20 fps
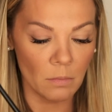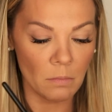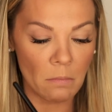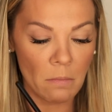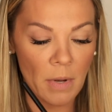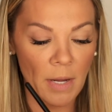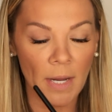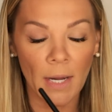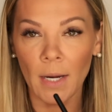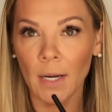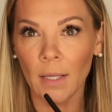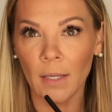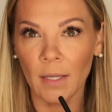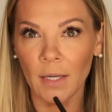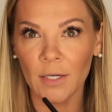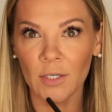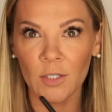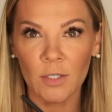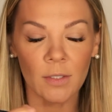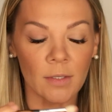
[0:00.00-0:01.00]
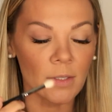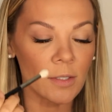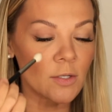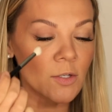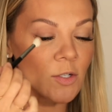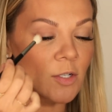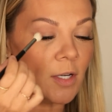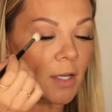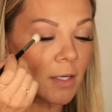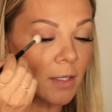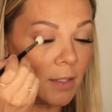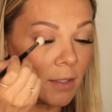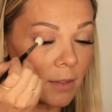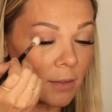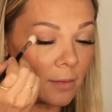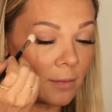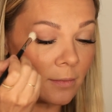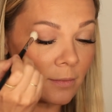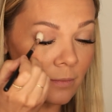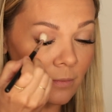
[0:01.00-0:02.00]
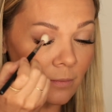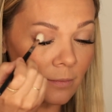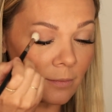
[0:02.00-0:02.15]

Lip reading: My eyelashes are shedding.